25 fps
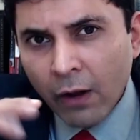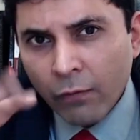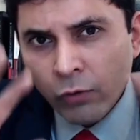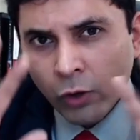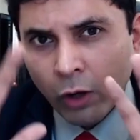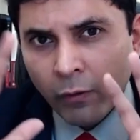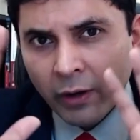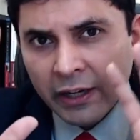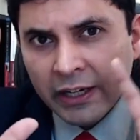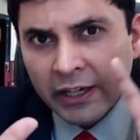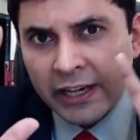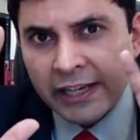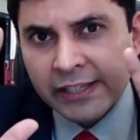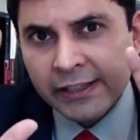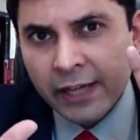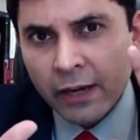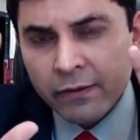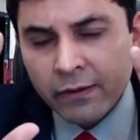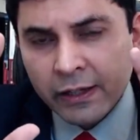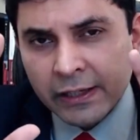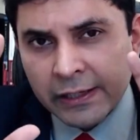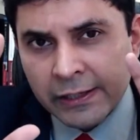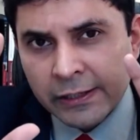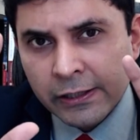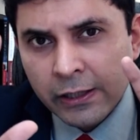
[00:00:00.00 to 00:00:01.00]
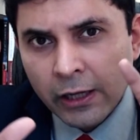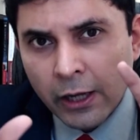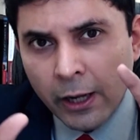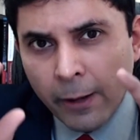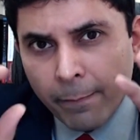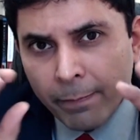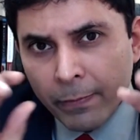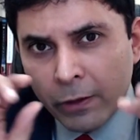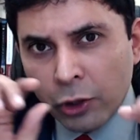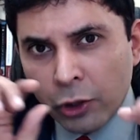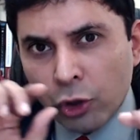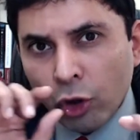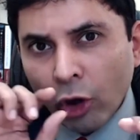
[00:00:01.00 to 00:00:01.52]
Now understand this.
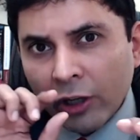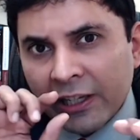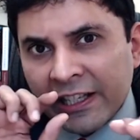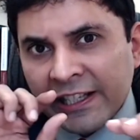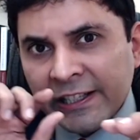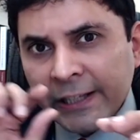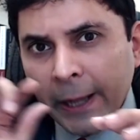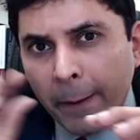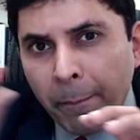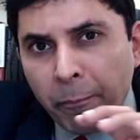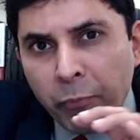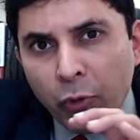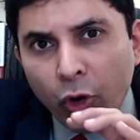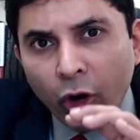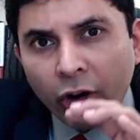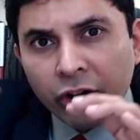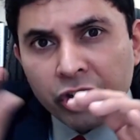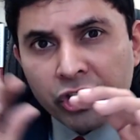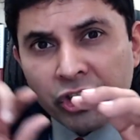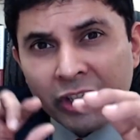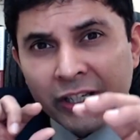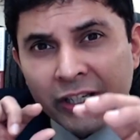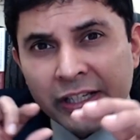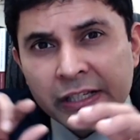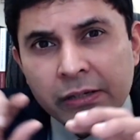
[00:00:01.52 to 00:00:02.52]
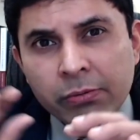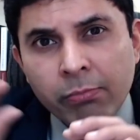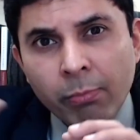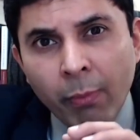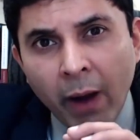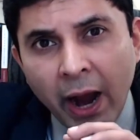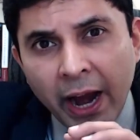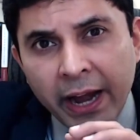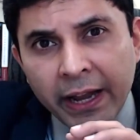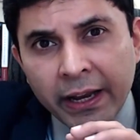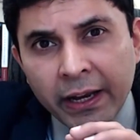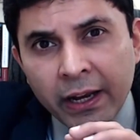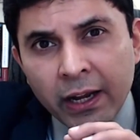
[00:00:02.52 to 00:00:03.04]
Your subconscious
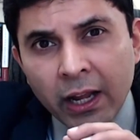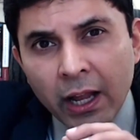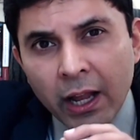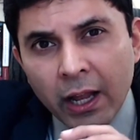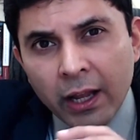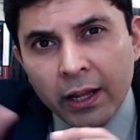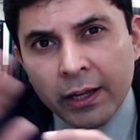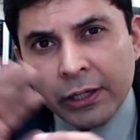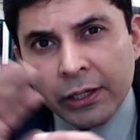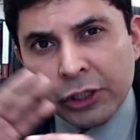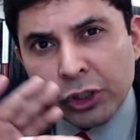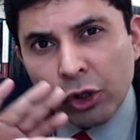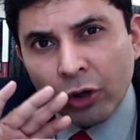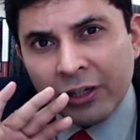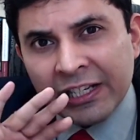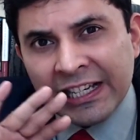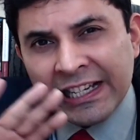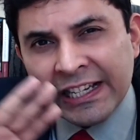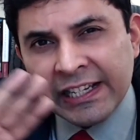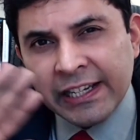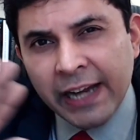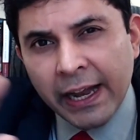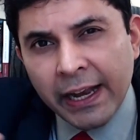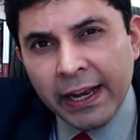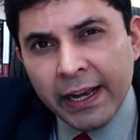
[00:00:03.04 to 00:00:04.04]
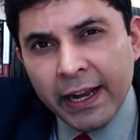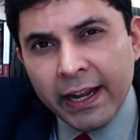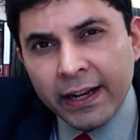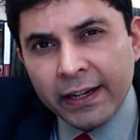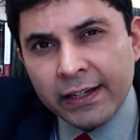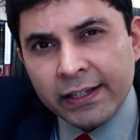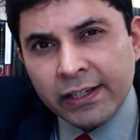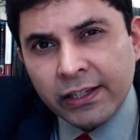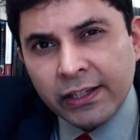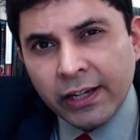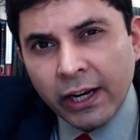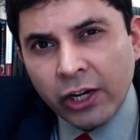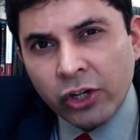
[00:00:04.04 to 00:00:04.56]
mind is your sending
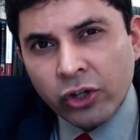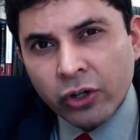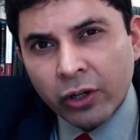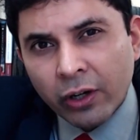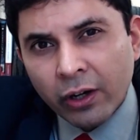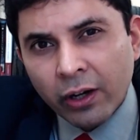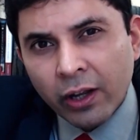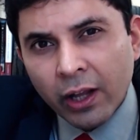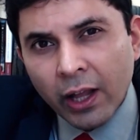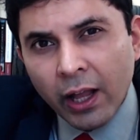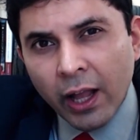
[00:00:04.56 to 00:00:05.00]
station,